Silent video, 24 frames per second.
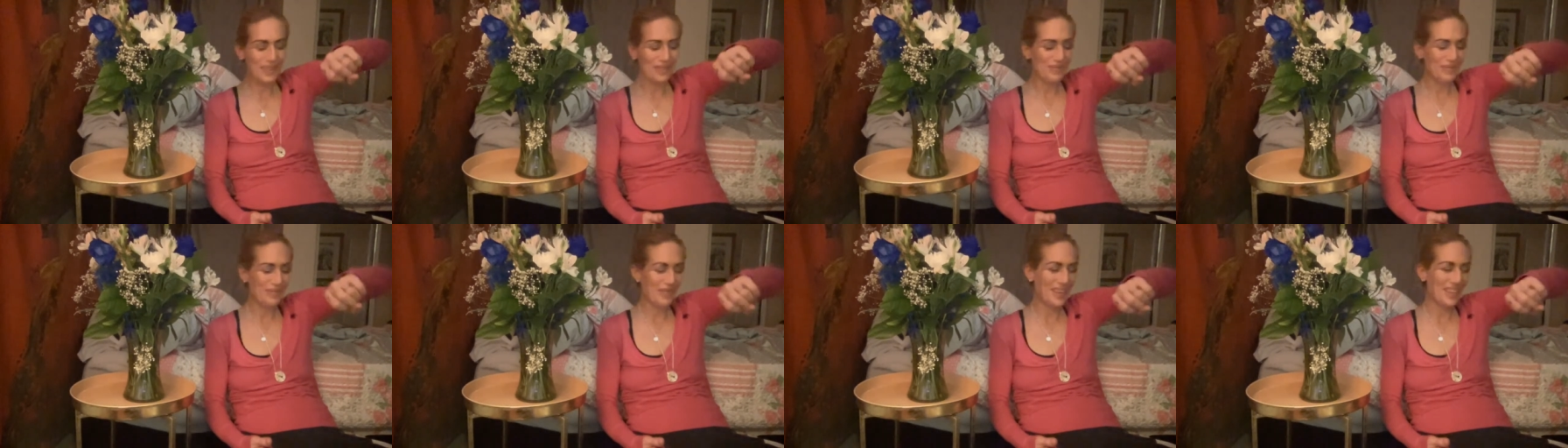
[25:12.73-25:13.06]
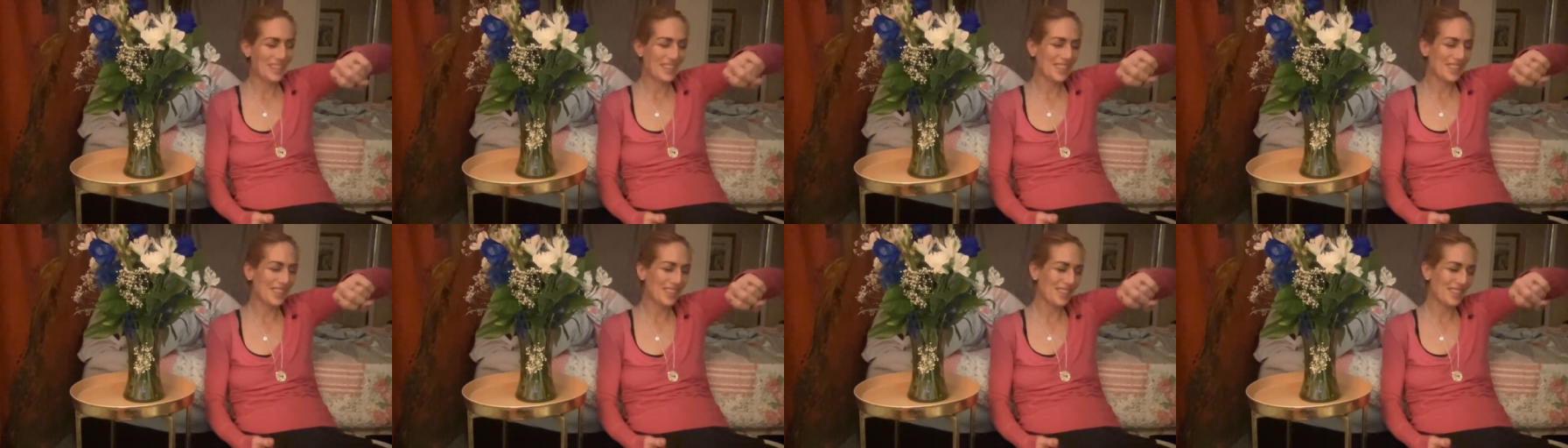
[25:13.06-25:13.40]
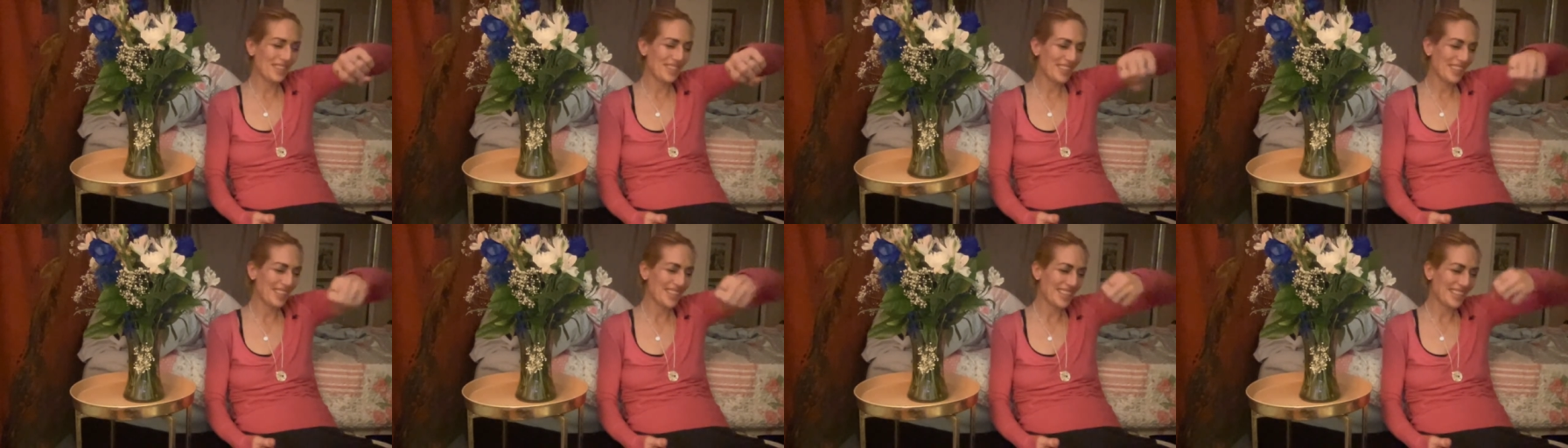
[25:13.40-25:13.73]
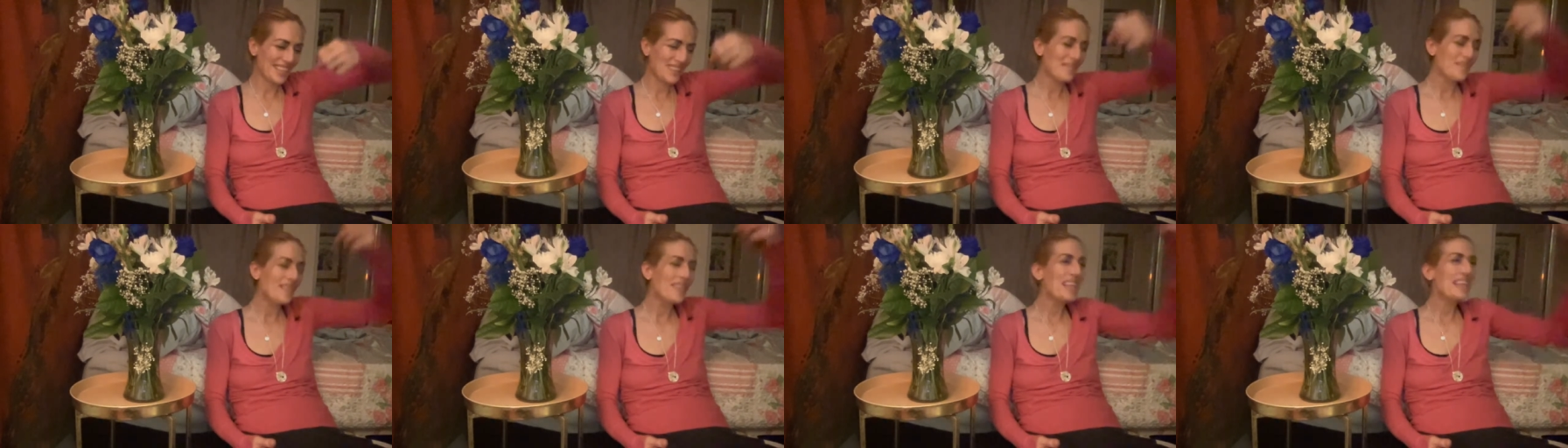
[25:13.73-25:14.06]
Massachusetts,
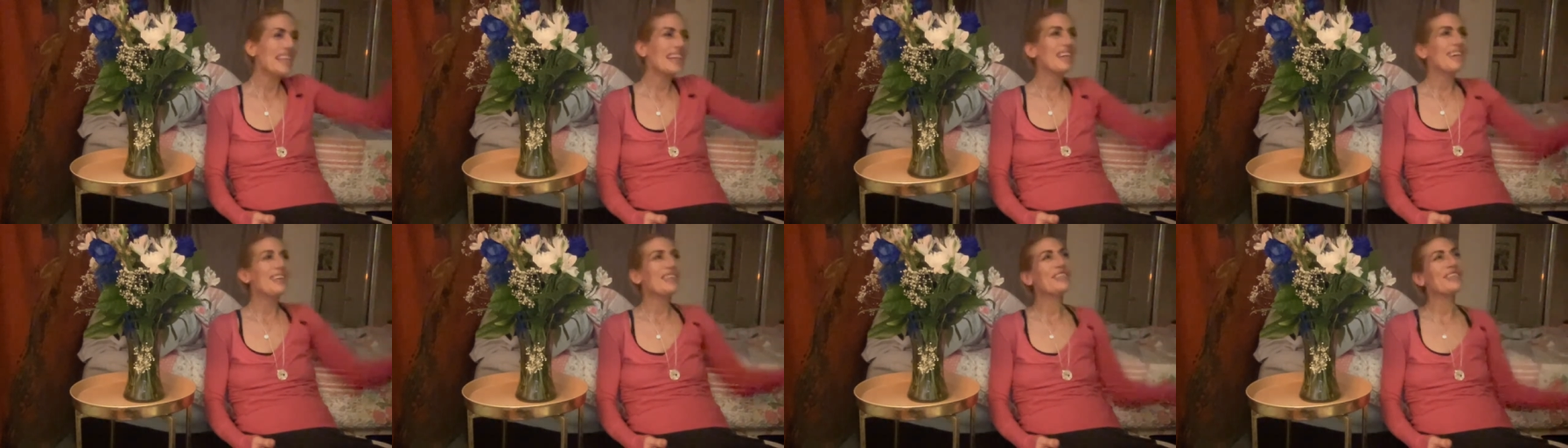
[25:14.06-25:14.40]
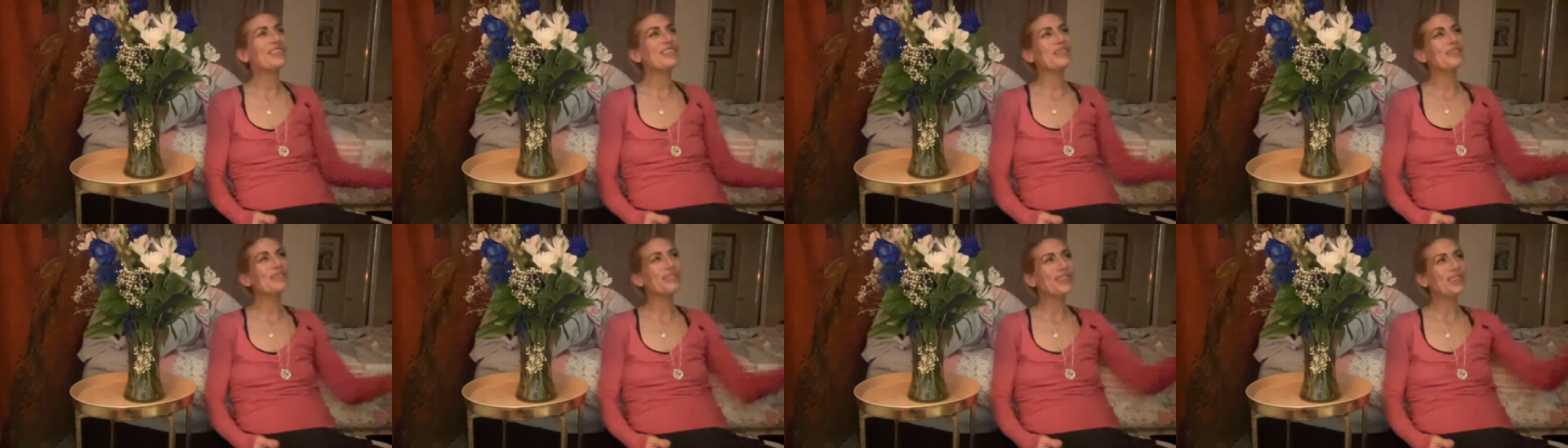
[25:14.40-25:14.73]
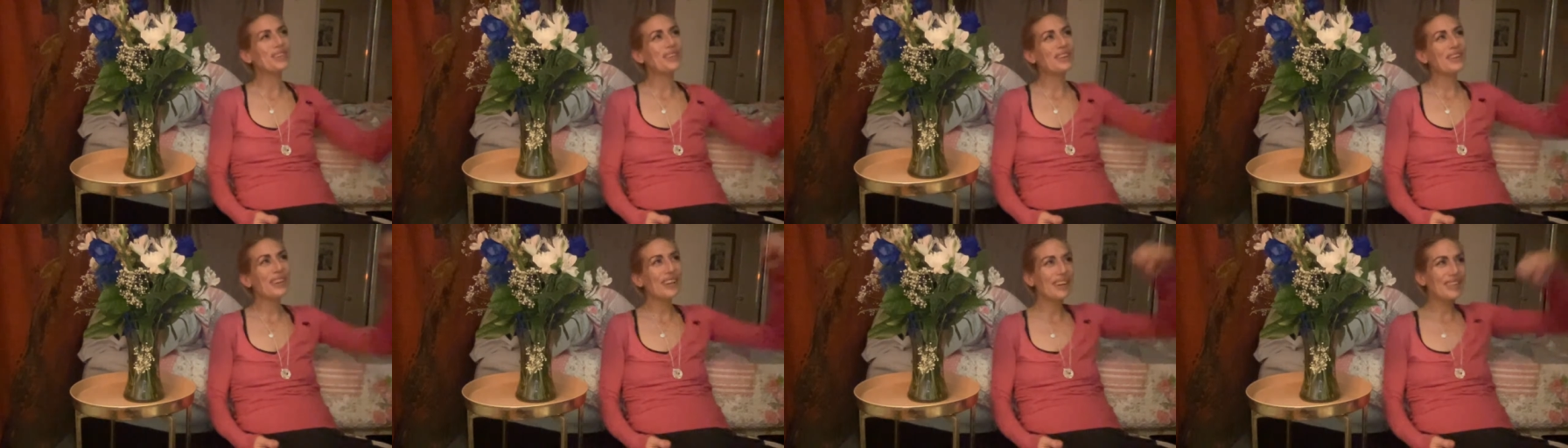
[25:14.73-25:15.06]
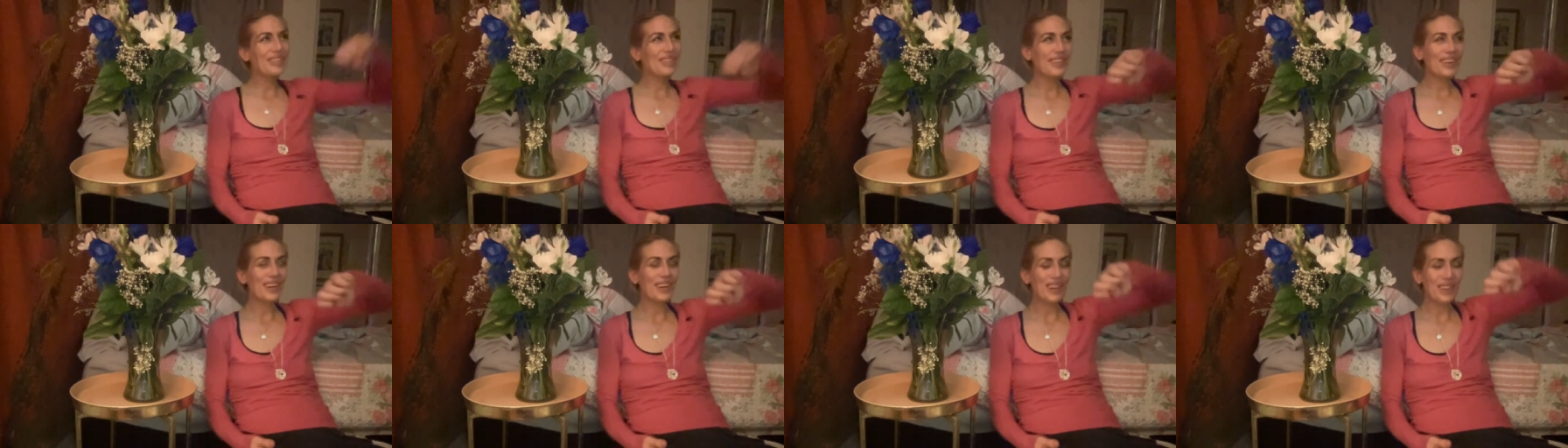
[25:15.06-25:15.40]
when you pour
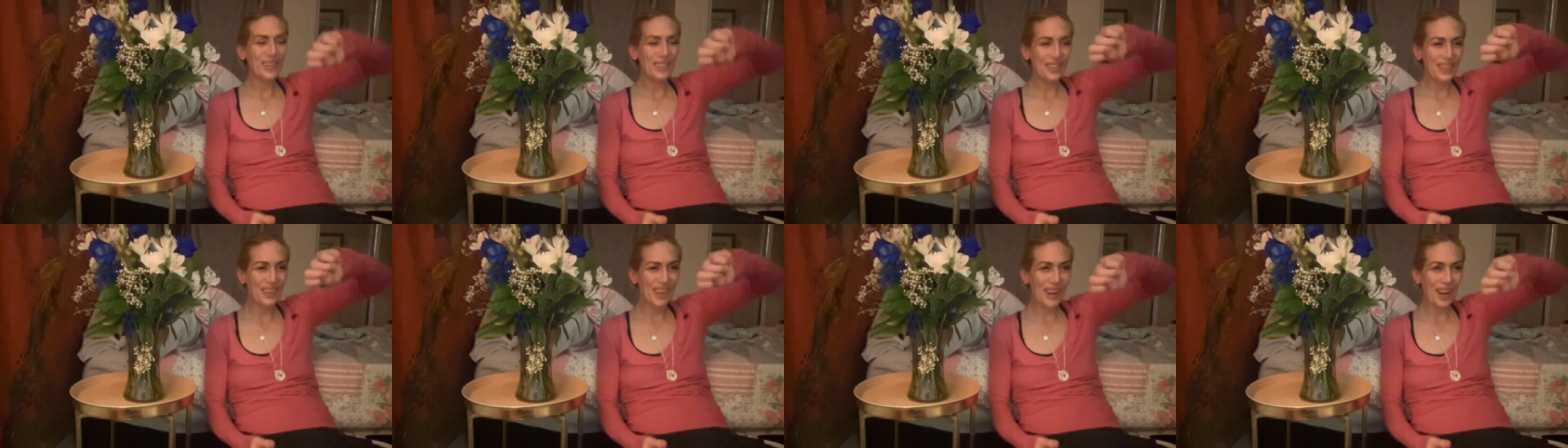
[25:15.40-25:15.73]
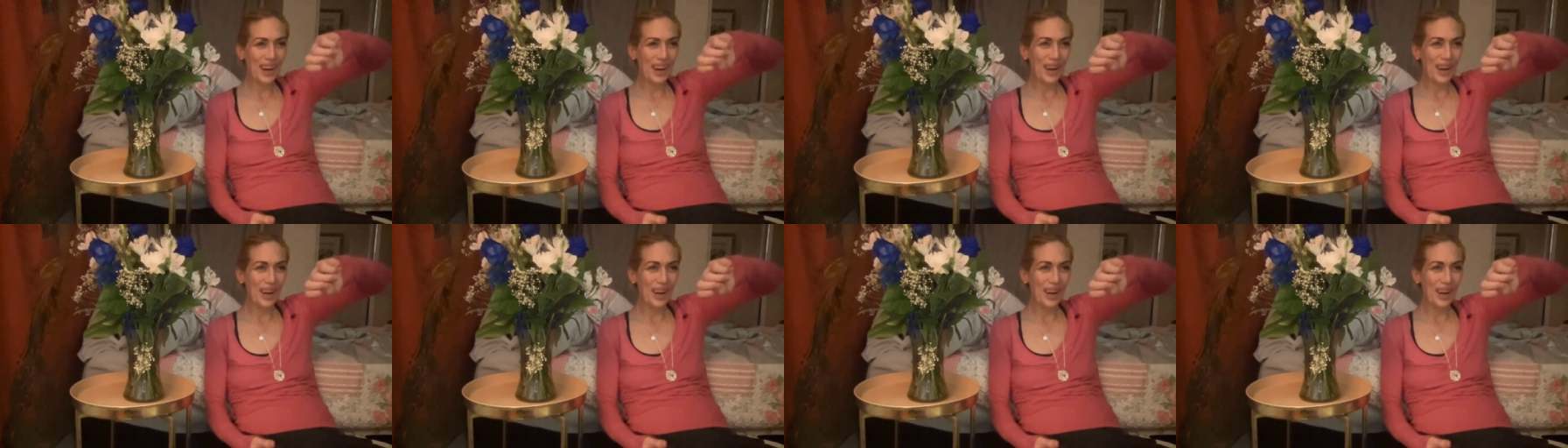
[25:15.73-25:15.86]
gravy on